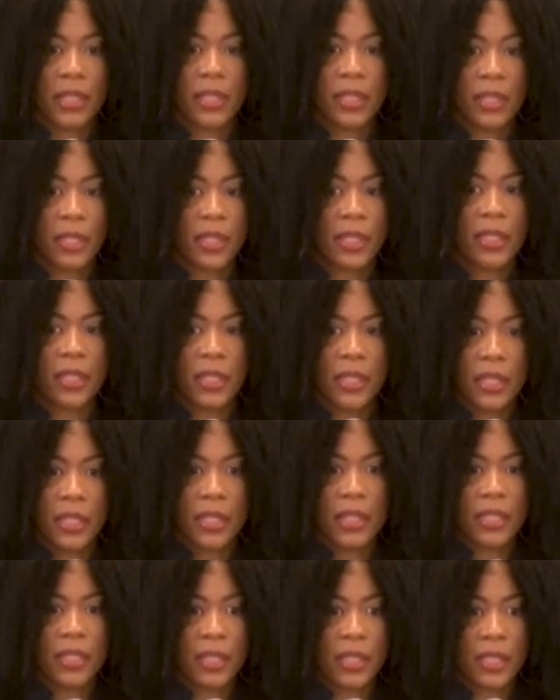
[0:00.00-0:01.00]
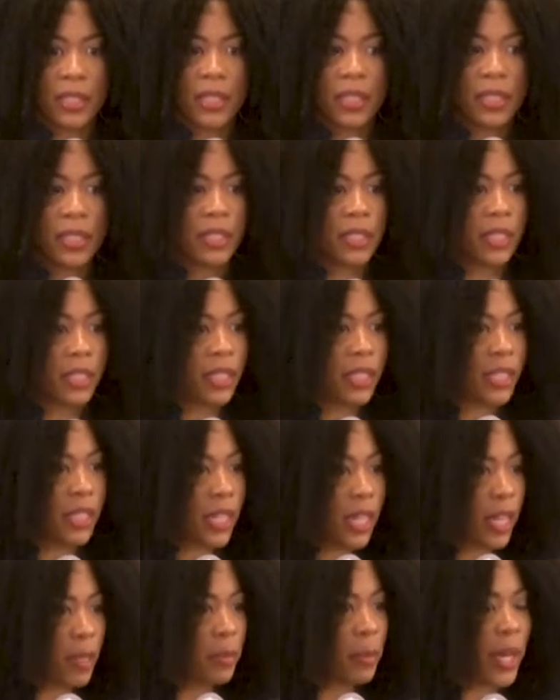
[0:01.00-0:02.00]
Amen. Amen.
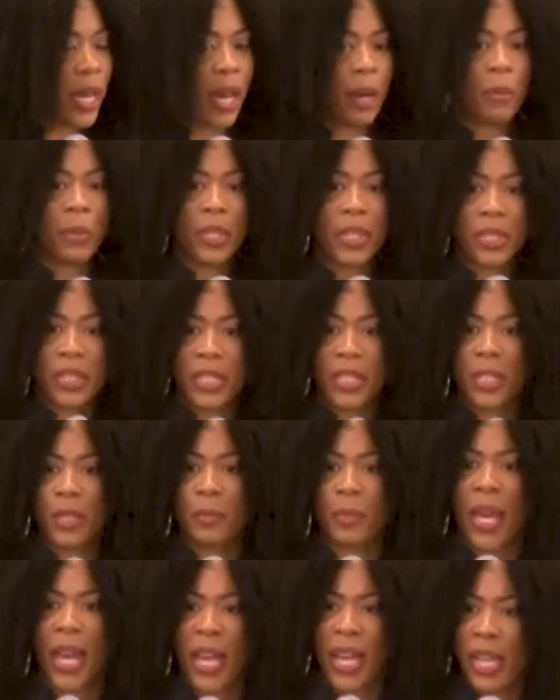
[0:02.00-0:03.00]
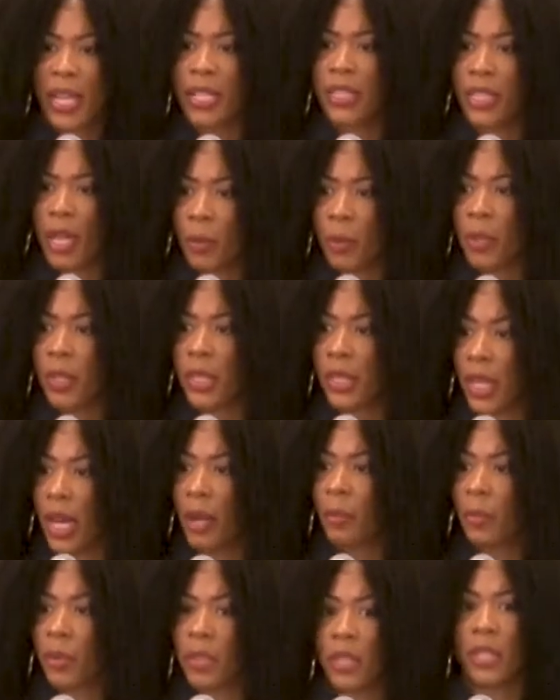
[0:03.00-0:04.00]
Amen. I want to see some hands. I want to I
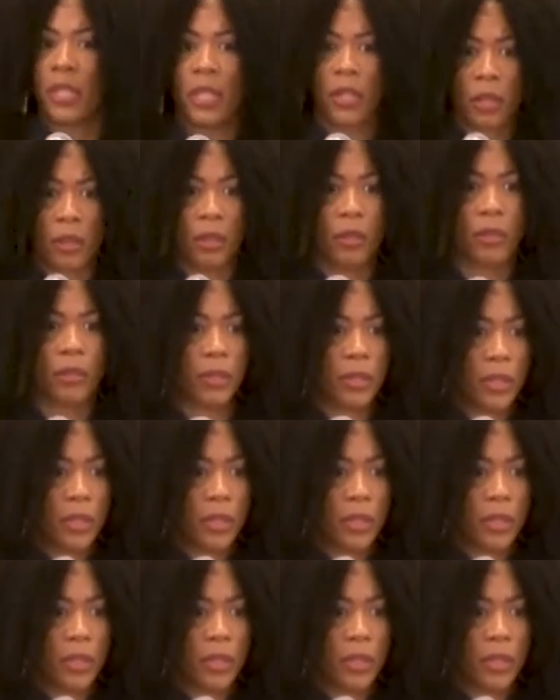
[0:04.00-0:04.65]
want to know.